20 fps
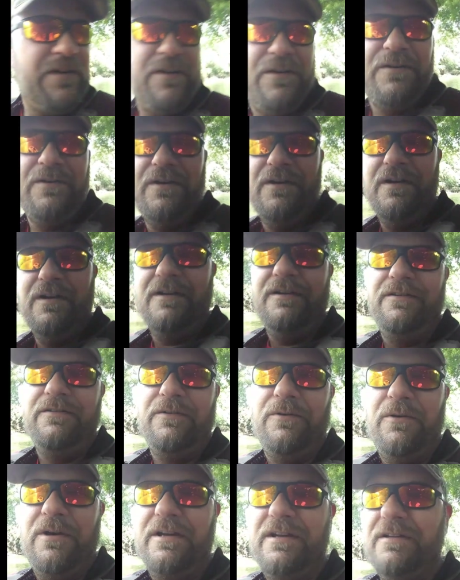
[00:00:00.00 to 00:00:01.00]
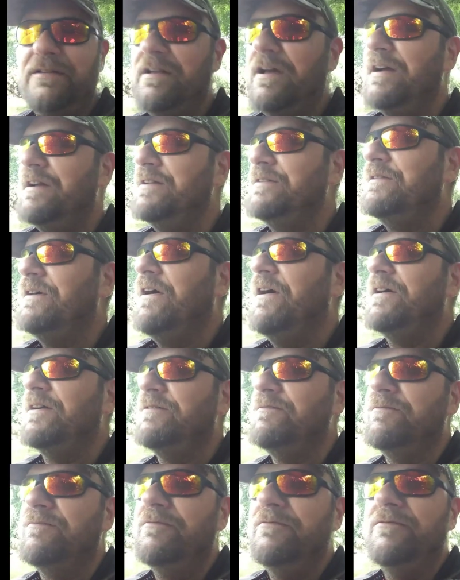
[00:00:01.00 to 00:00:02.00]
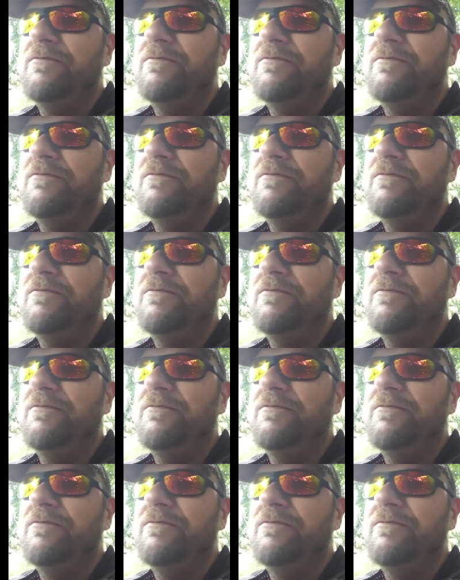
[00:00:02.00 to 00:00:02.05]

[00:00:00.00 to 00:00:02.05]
here, so I could talk and